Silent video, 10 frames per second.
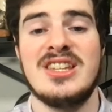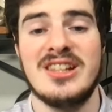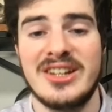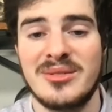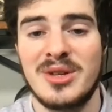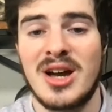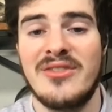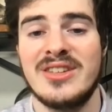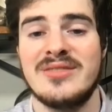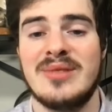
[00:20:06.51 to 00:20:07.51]
Latham, the
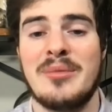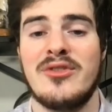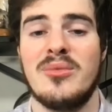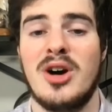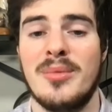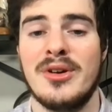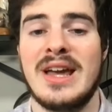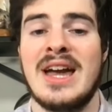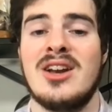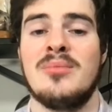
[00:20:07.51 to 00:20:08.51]
offensive lineman from Auburn,
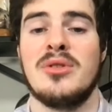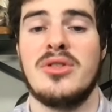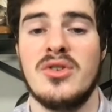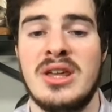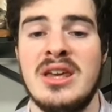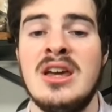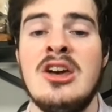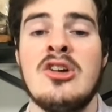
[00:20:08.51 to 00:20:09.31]
at number 30.